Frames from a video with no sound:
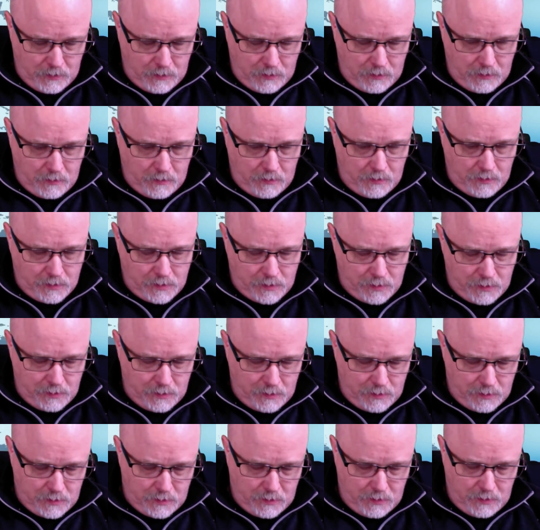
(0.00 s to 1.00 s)
This
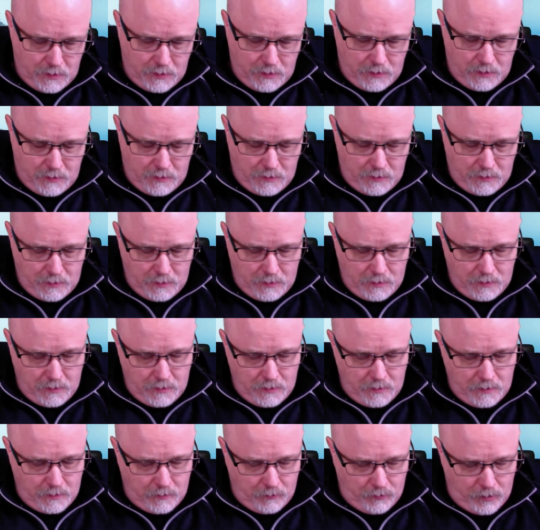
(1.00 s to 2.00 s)
is the
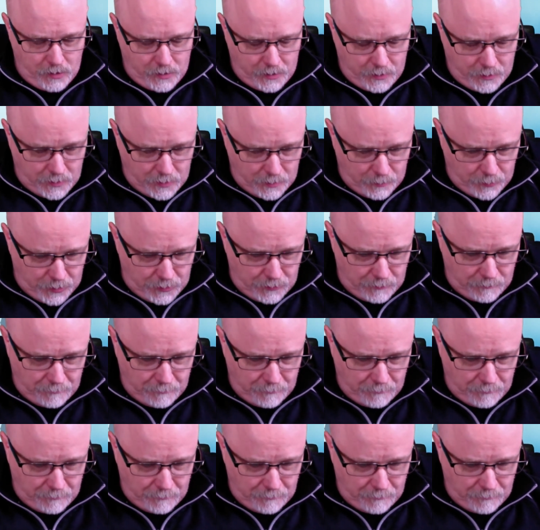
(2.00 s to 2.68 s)
rocket coming in.